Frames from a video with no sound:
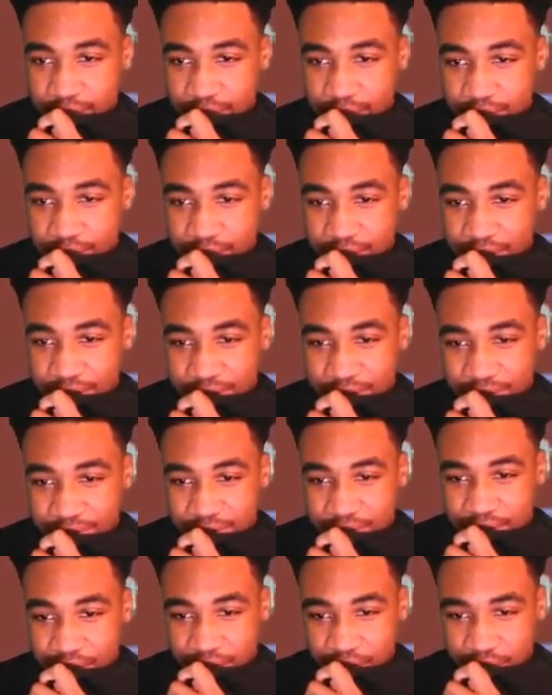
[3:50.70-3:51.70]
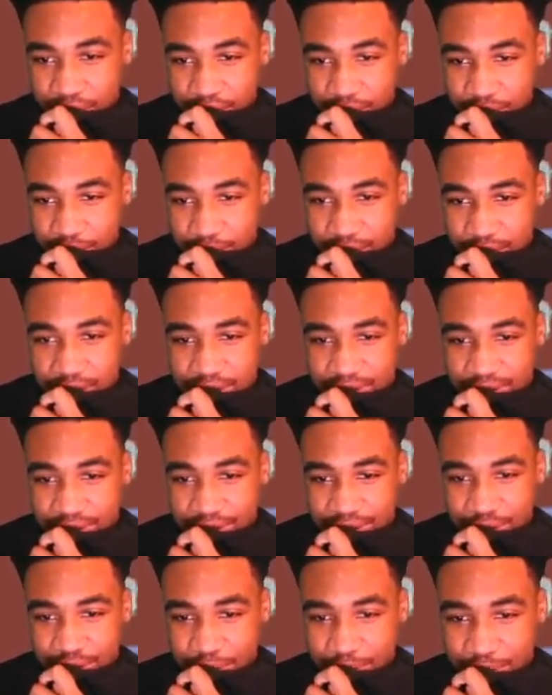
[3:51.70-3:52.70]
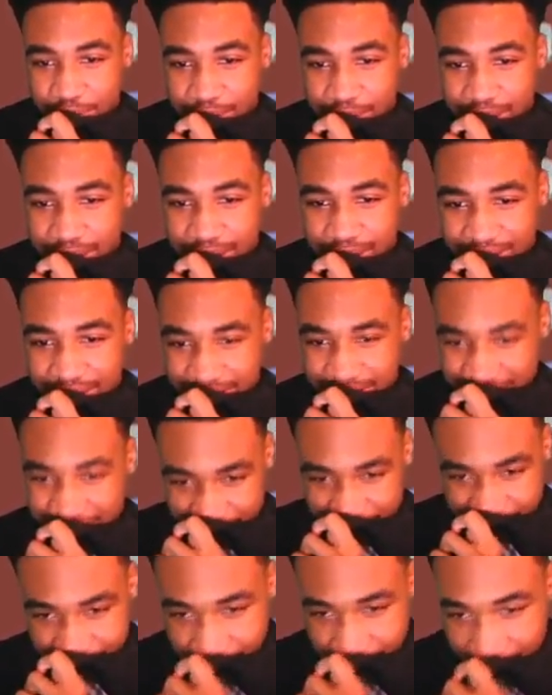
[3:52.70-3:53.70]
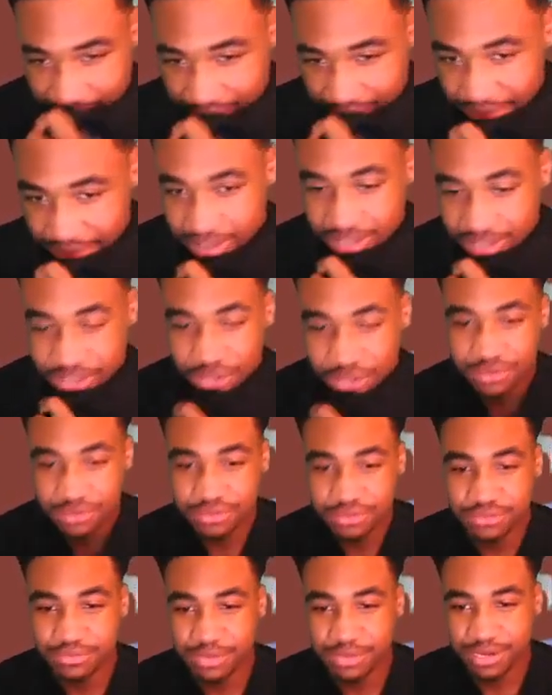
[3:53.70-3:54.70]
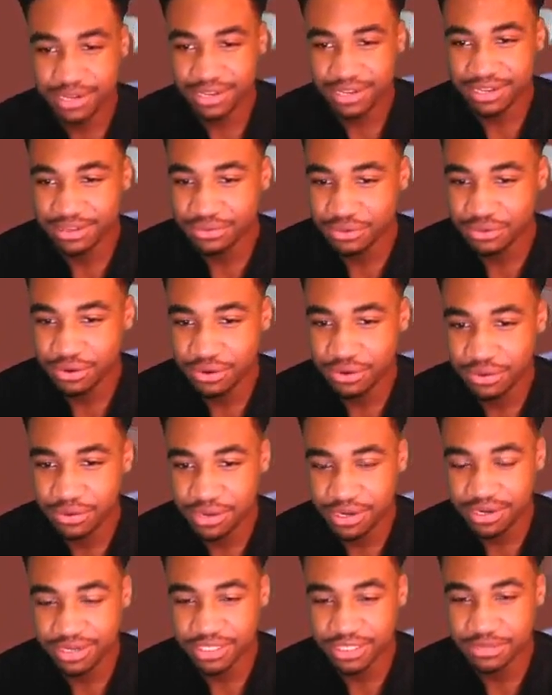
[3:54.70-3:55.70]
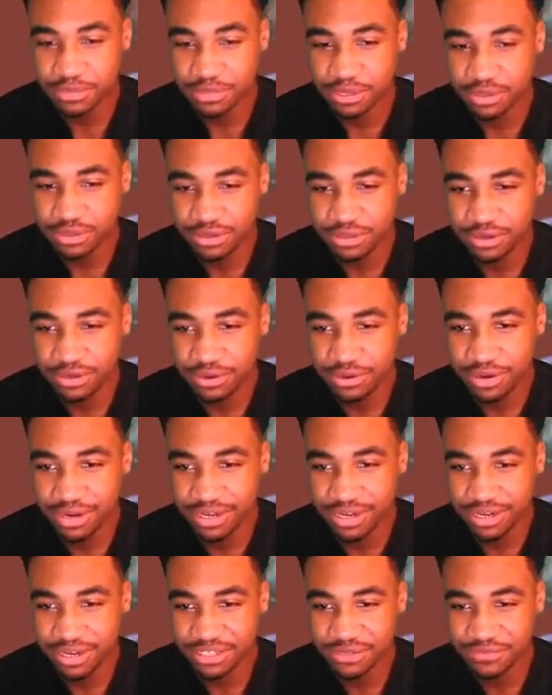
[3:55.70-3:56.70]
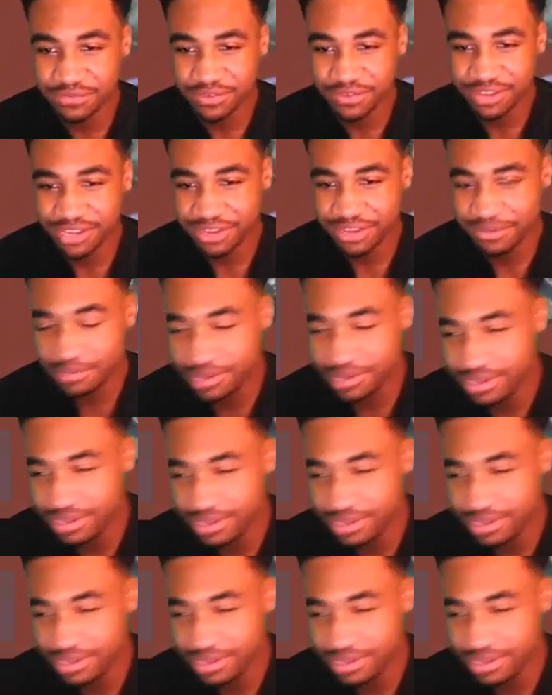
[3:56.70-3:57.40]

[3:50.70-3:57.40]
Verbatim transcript: Yo, thank you, my nigga. Yo, Matt, I already told you, my nigga. You know what it is, bro. You know what it is over here, man.